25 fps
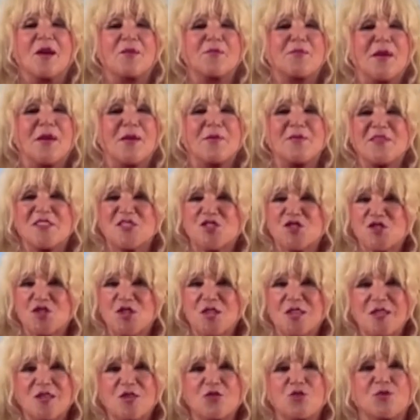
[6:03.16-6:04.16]

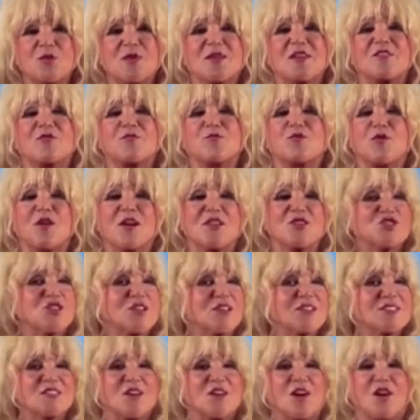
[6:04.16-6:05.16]
publishing, creative
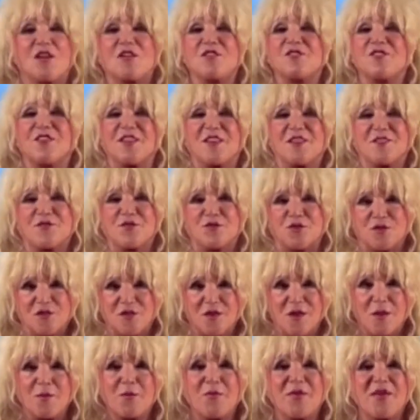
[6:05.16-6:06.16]
projects, all favored.
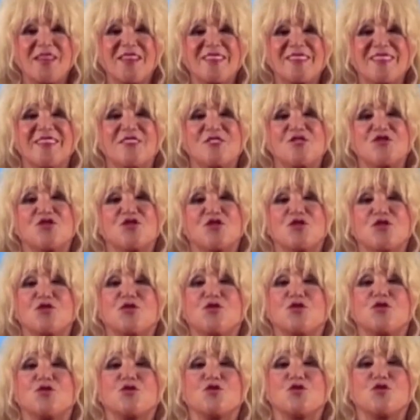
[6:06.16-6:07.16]
Pay attention
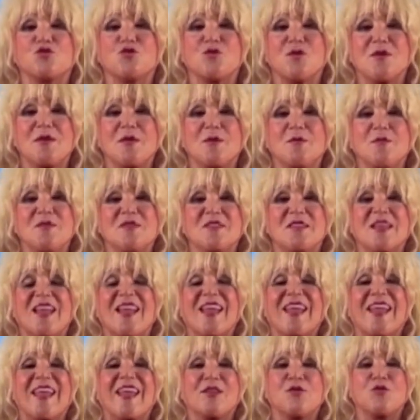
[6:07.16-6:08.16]
to your dreams
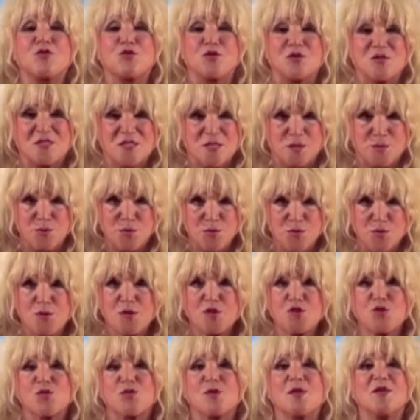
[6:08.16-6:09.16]
and your
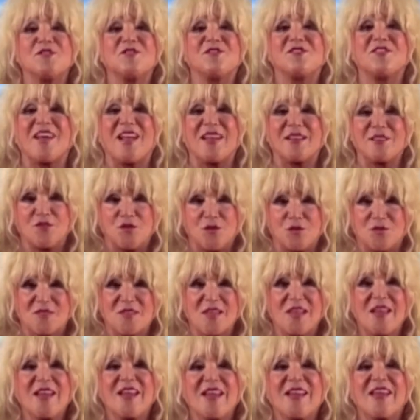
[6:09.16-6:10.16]
spiritual values.
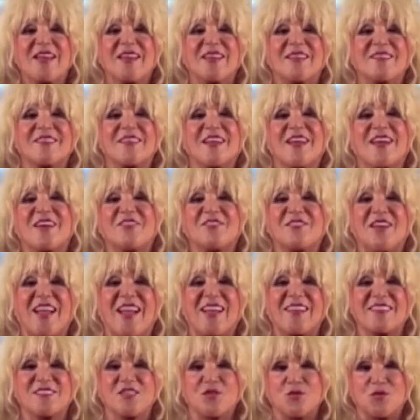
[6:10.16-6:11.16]
In love,
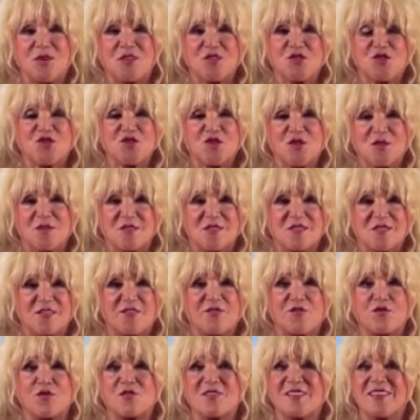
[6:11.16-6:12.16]
ask questions.
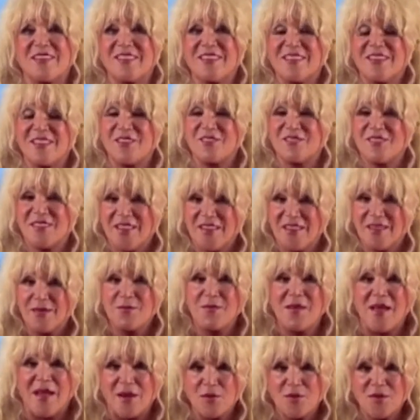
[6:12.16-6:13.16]
If you're thinking of getting
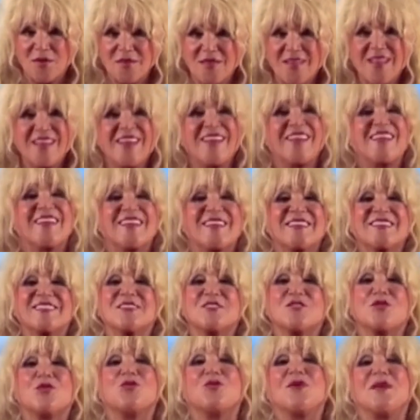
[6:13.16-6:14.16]
married, is
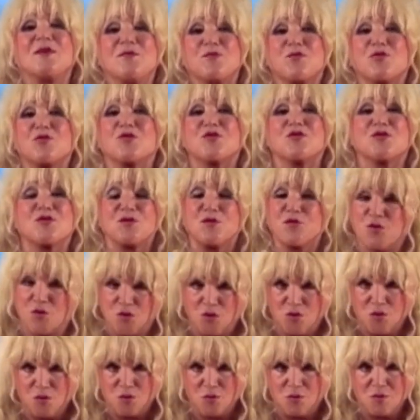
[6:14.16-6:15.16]
it the right person for
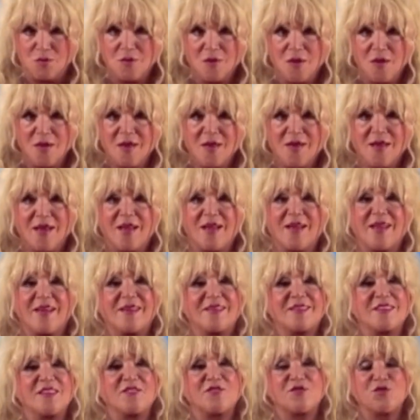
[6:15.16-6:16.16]
you?
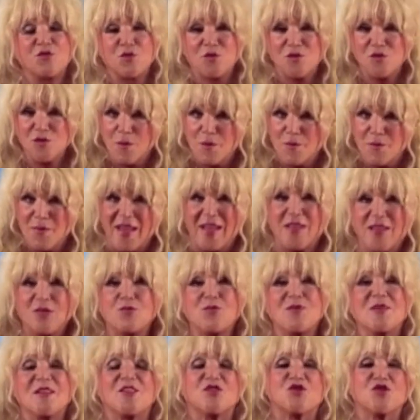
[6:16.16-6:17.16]
And if you're in a
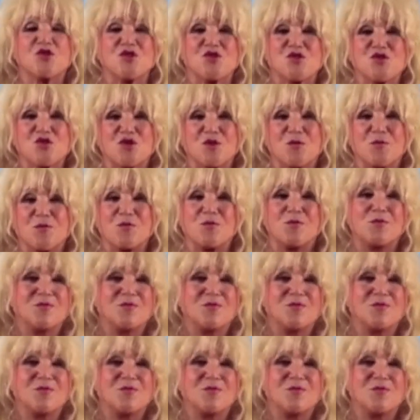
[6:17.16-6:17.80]
bad relationship,